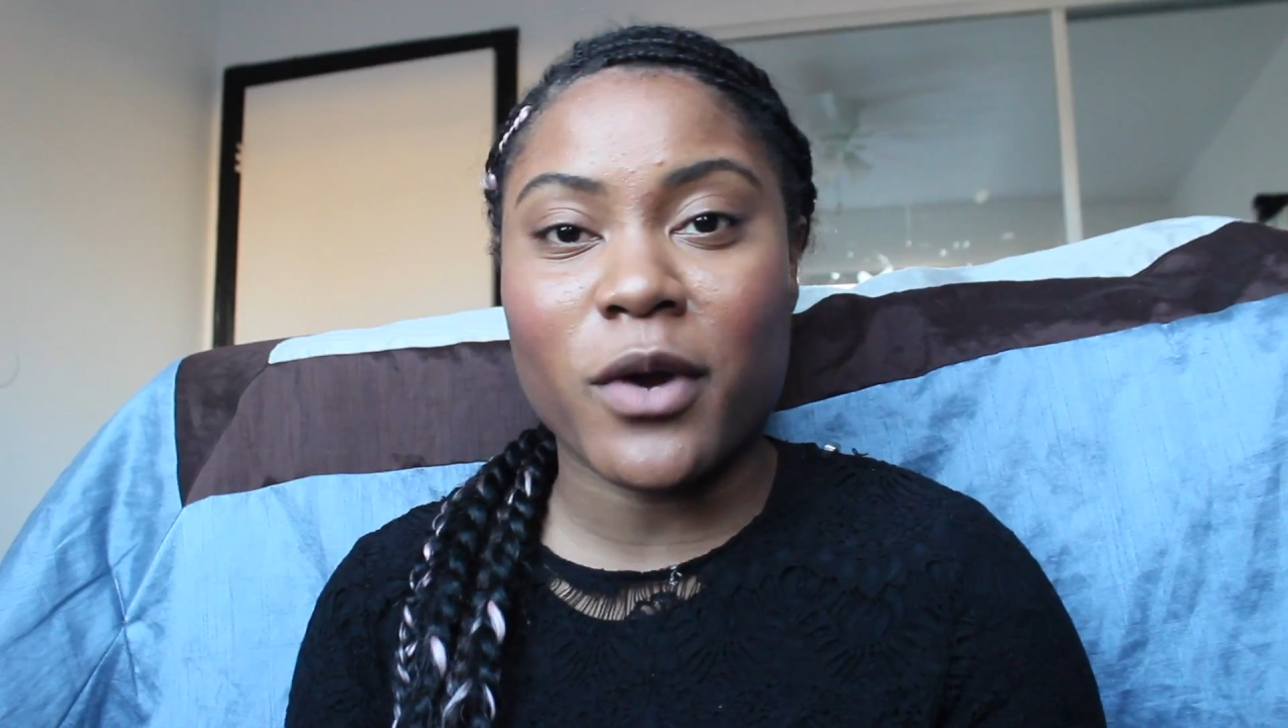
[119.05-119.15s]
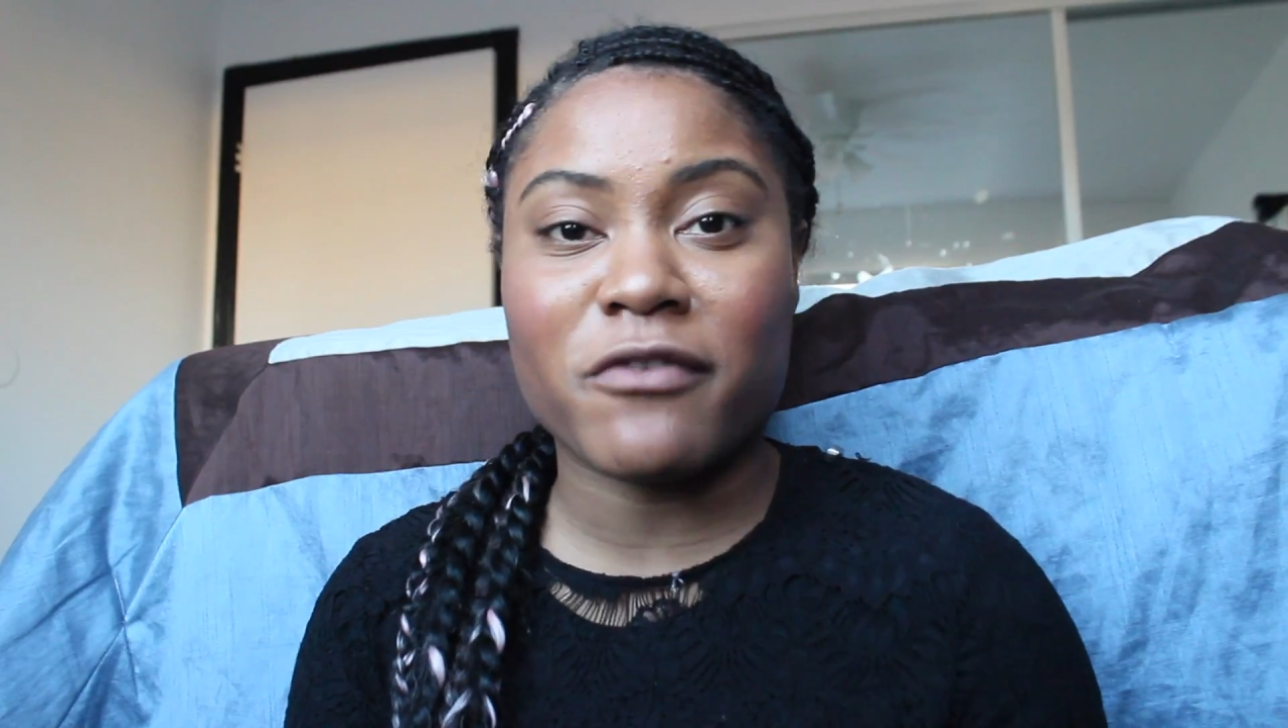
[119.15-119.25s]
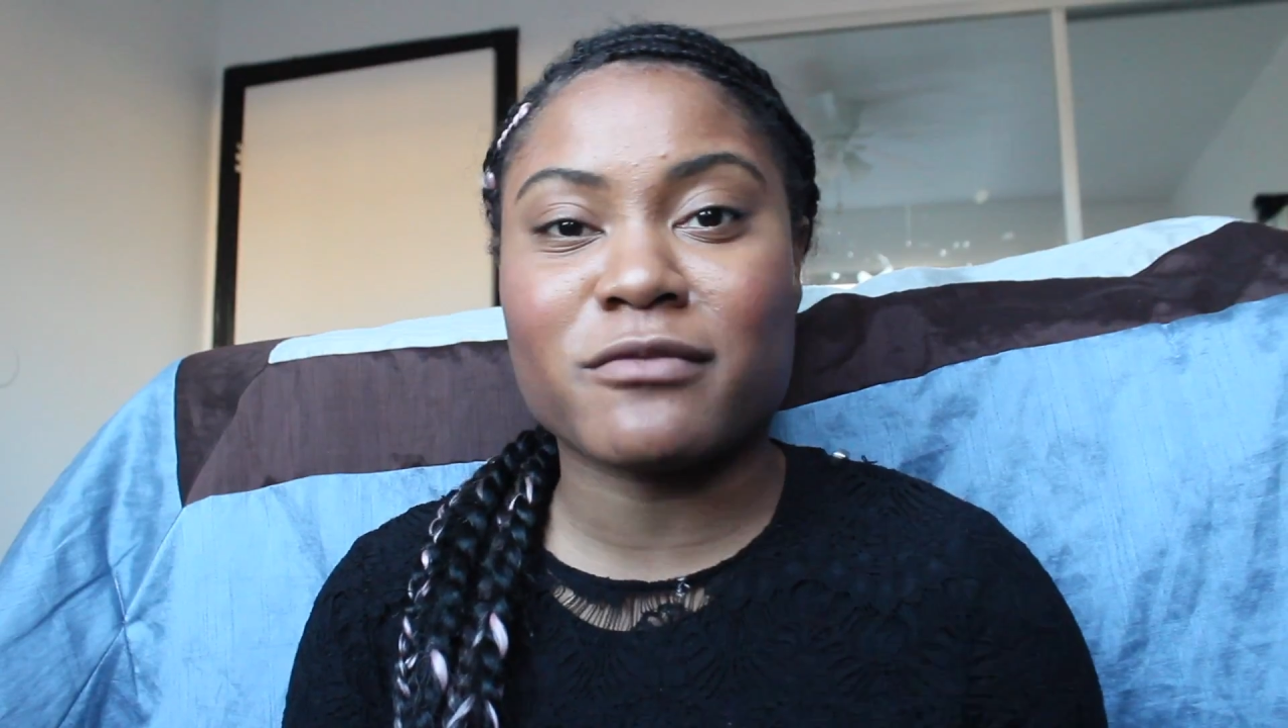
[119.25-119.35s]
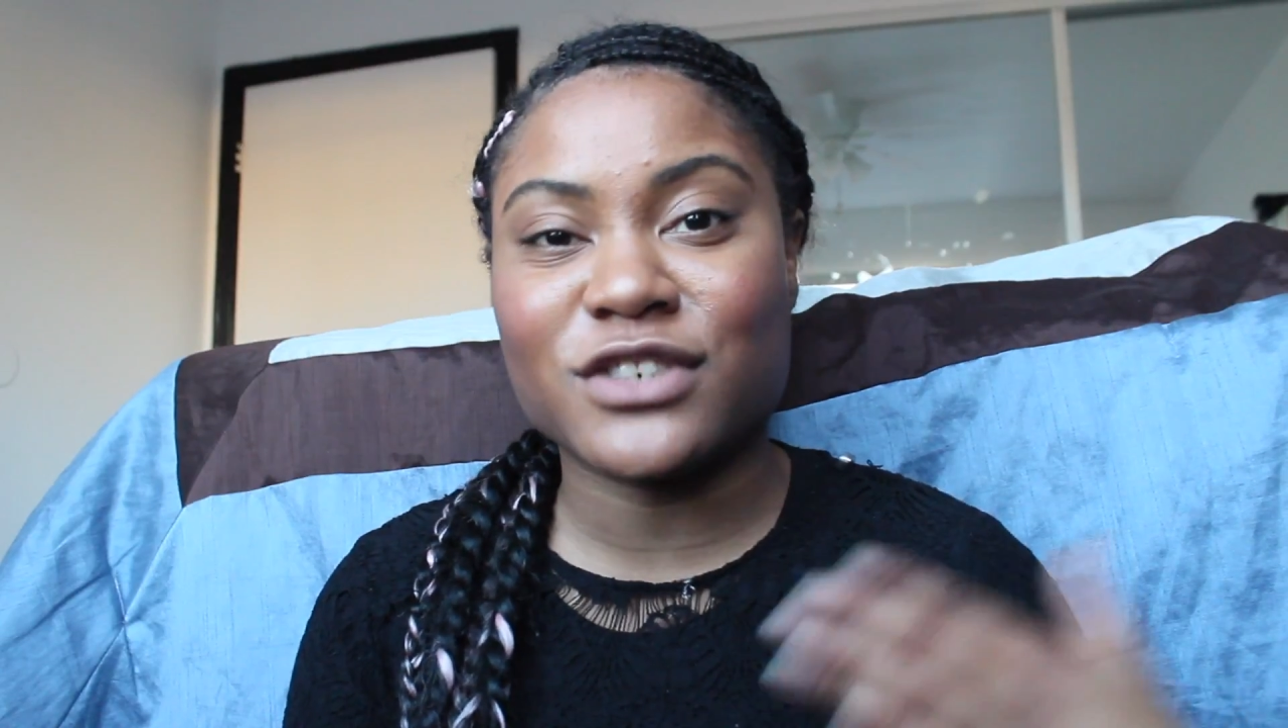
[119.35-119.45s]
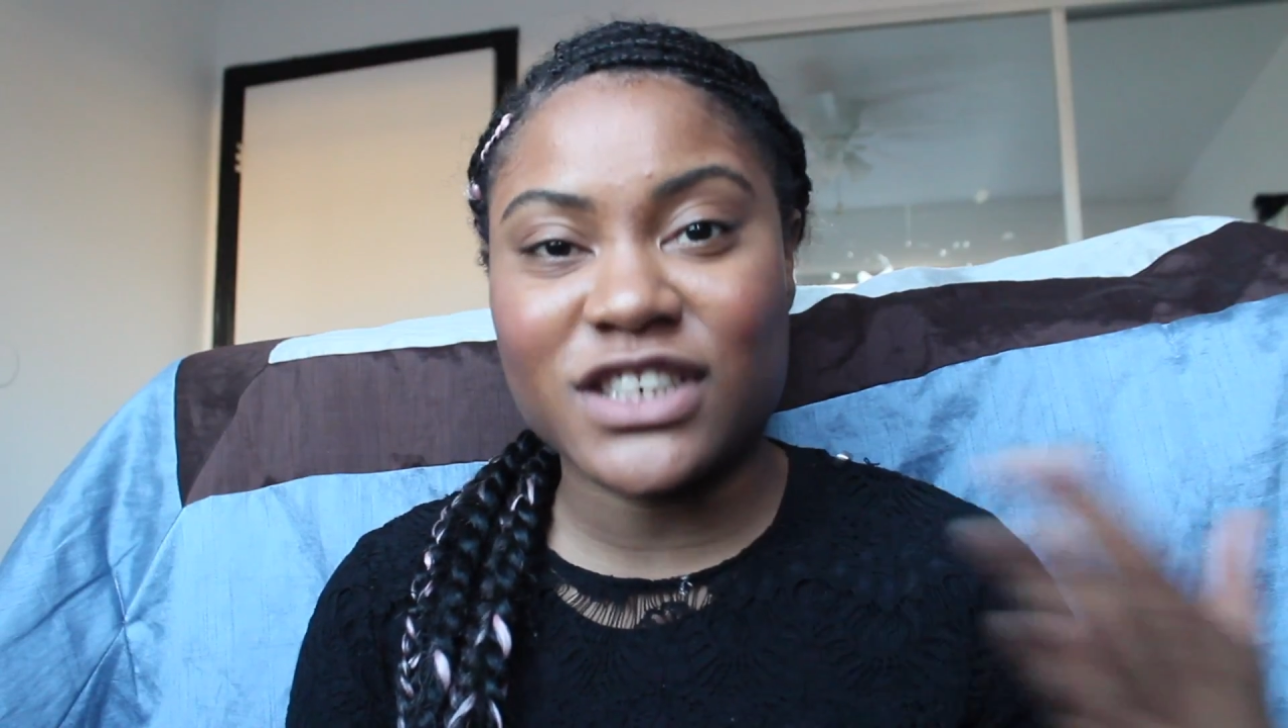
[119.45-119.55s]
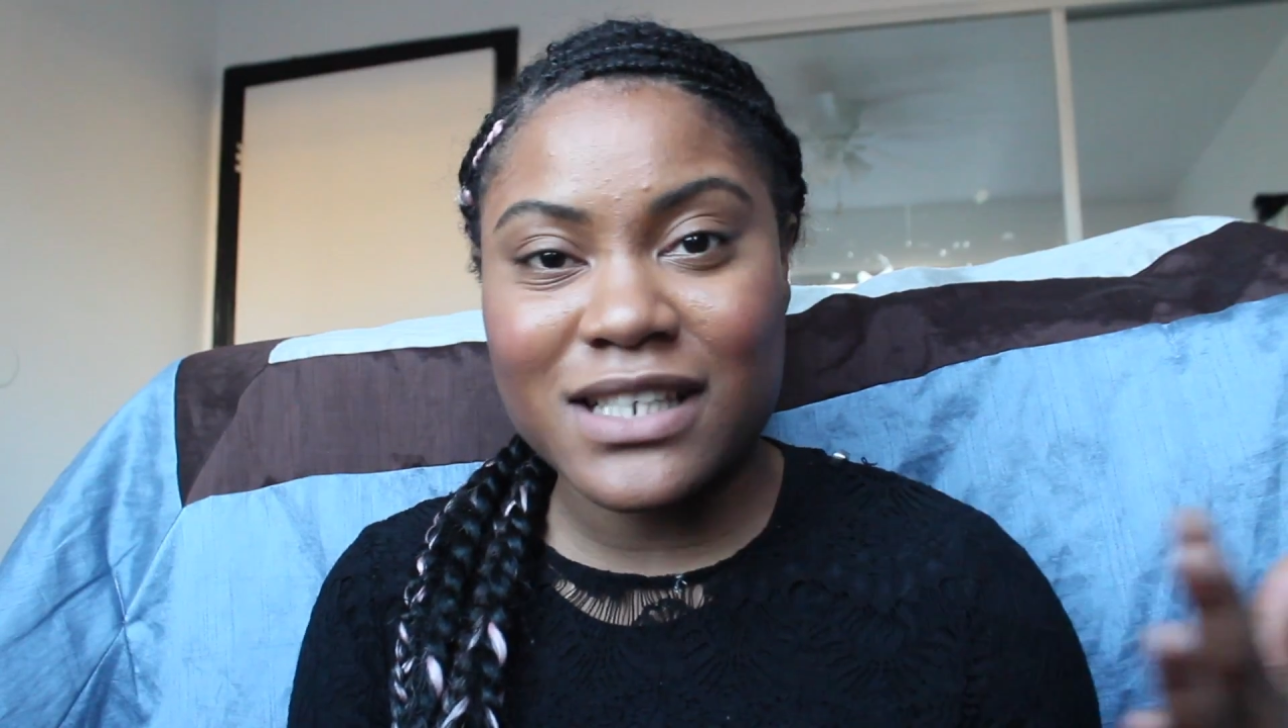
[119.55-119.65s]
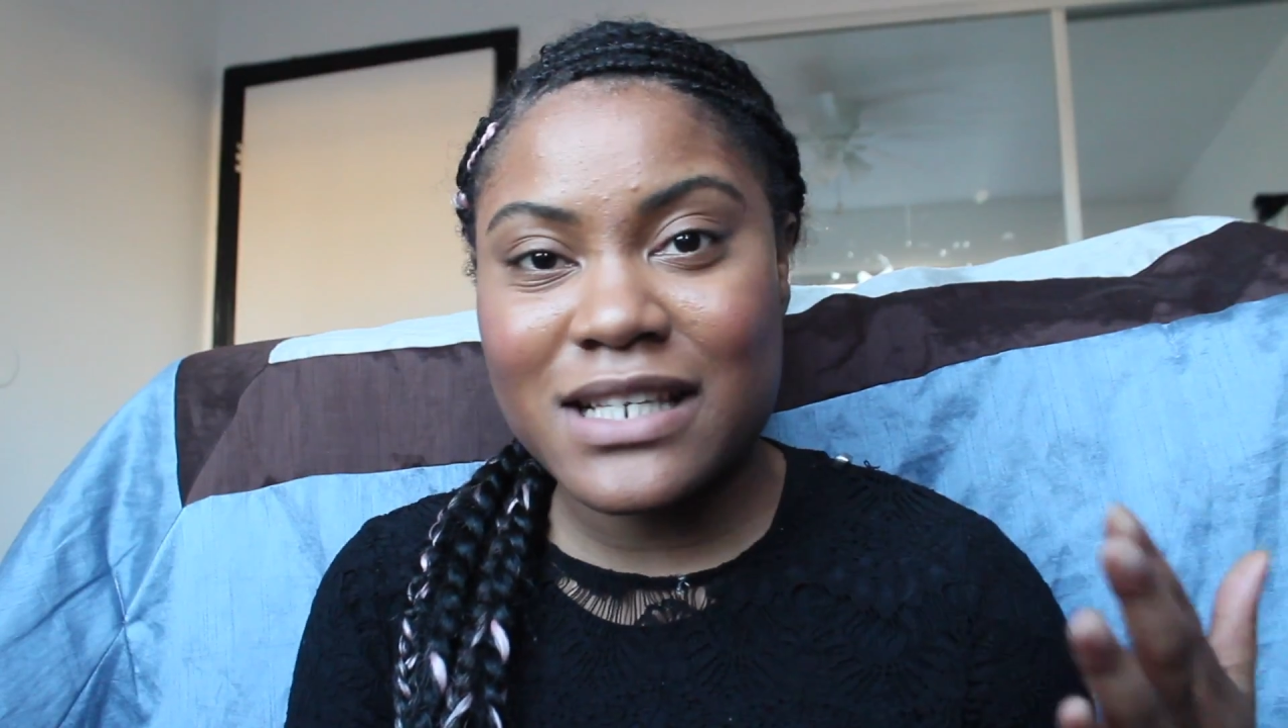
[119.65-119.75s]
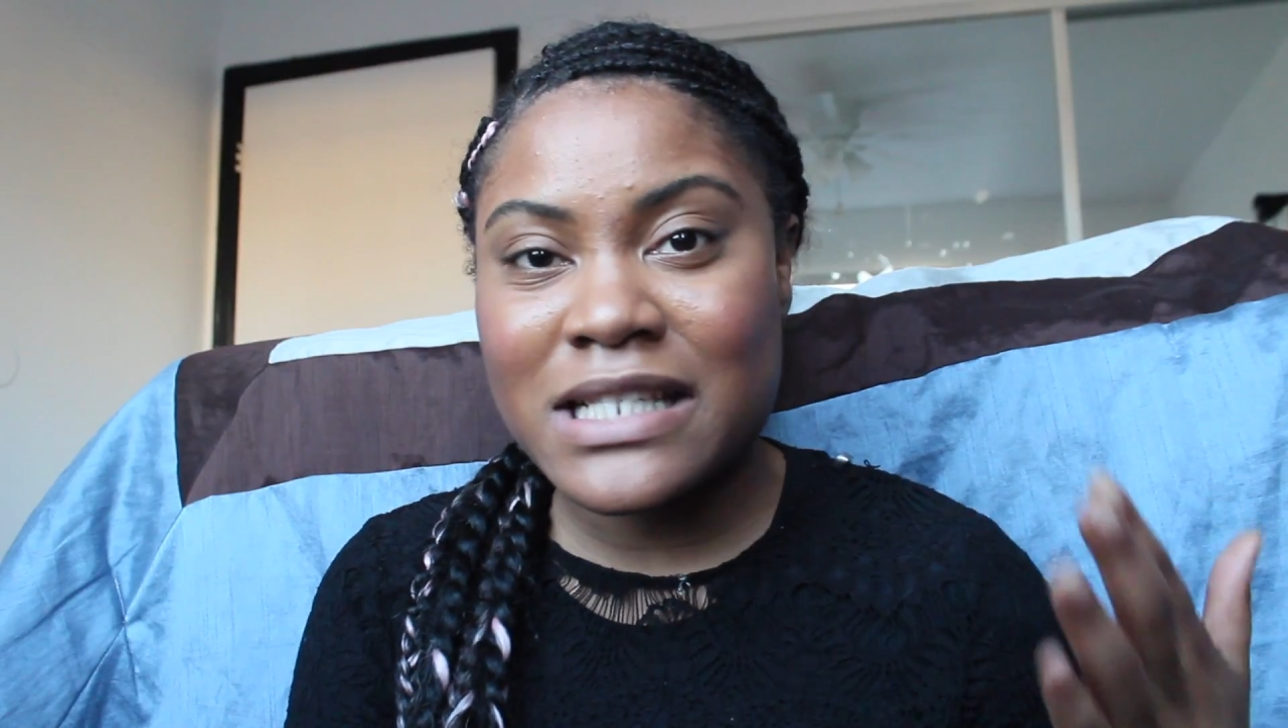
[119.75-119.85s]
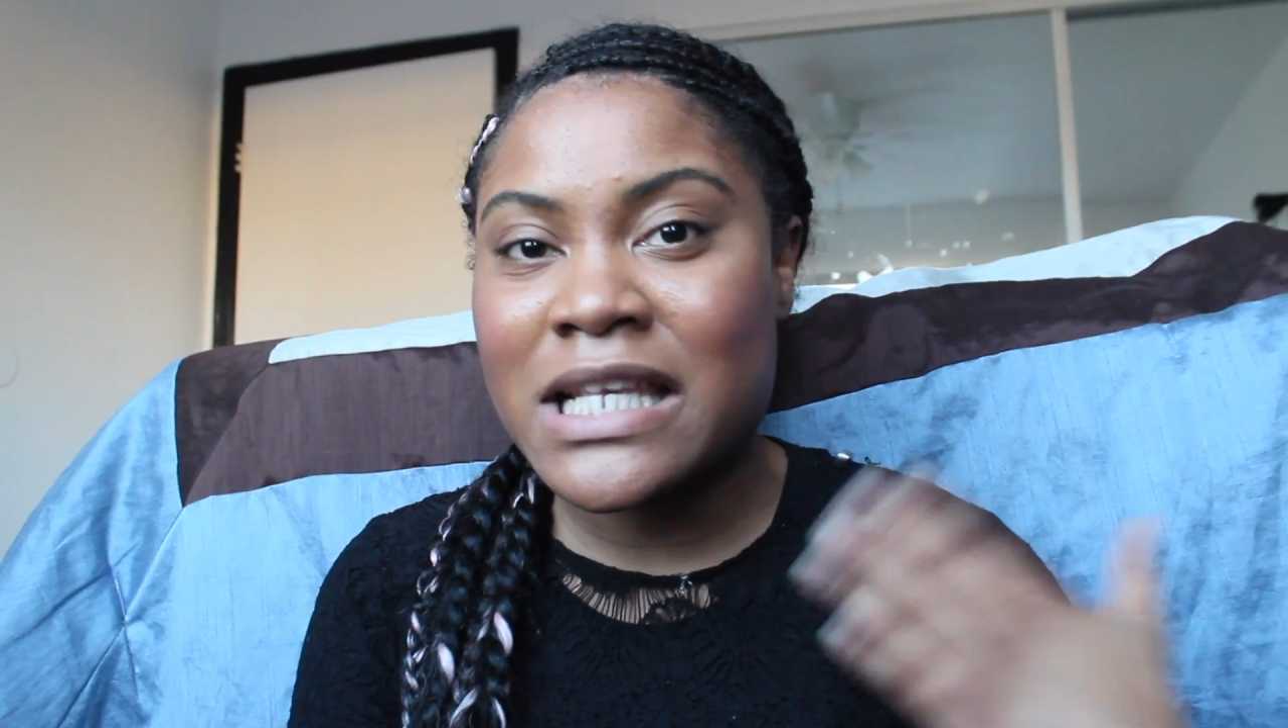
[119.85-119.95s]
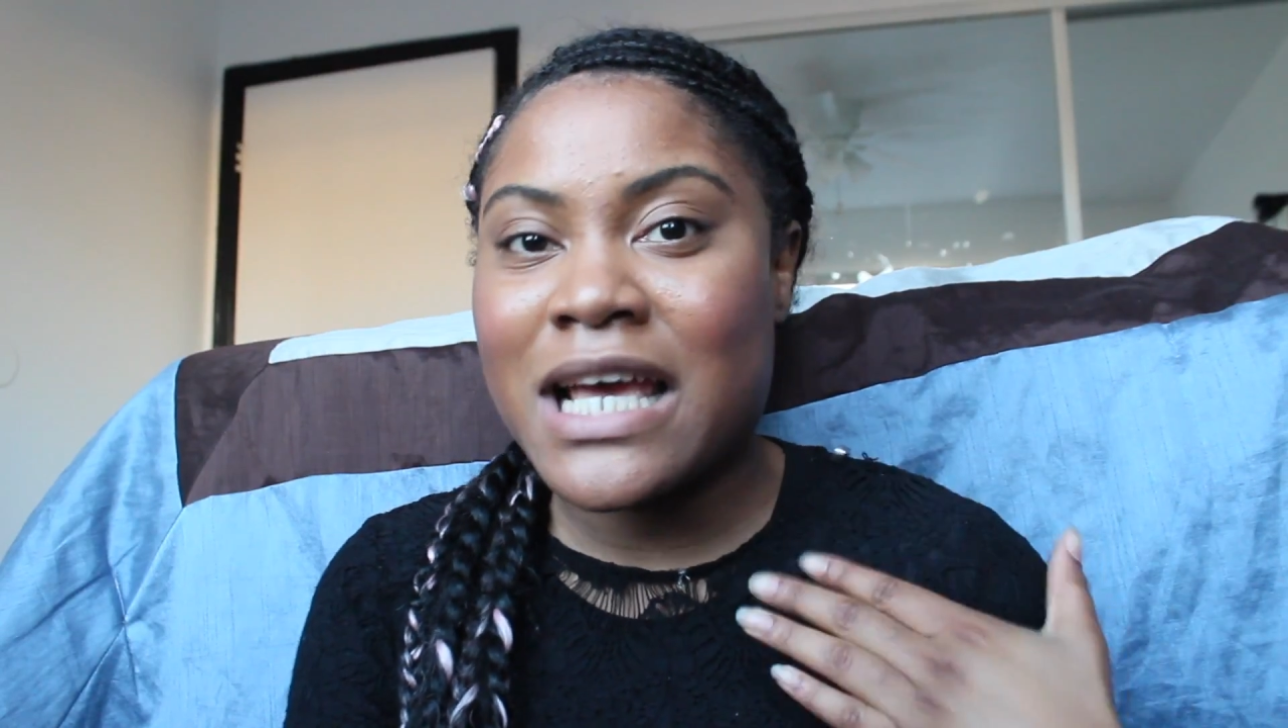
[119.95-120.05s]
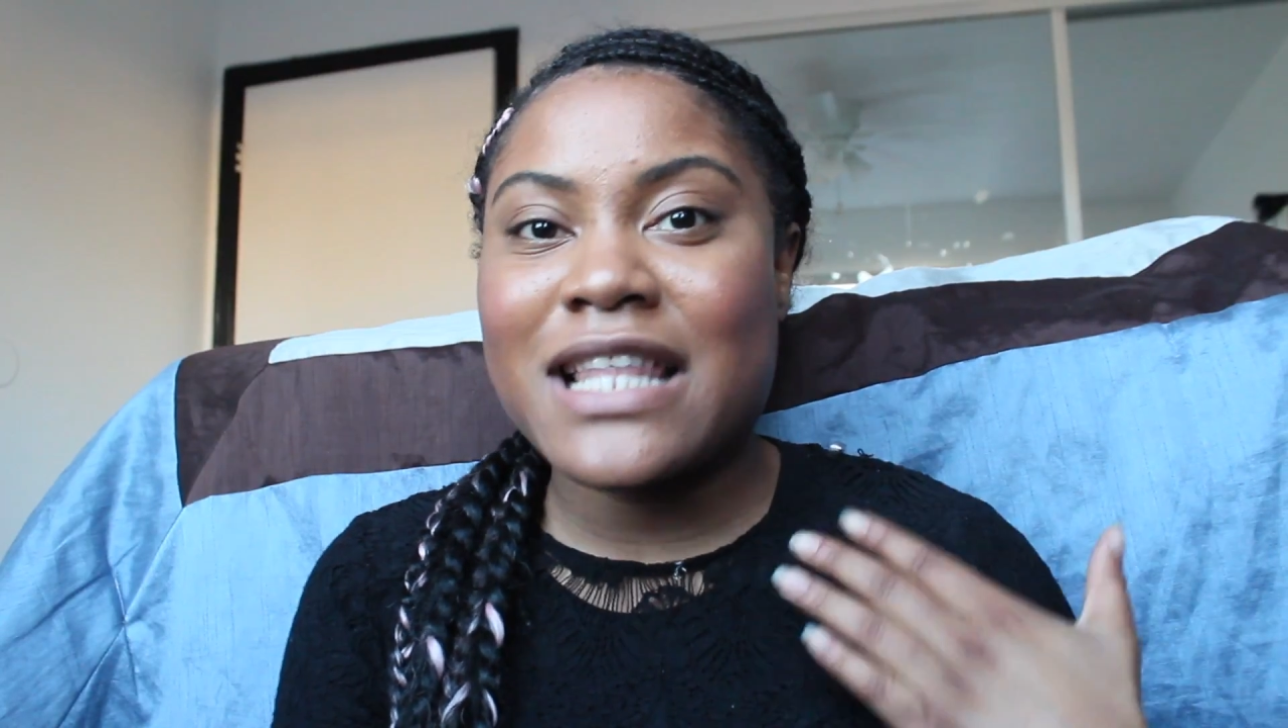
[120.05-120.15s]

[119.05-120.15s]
boy from Jeans.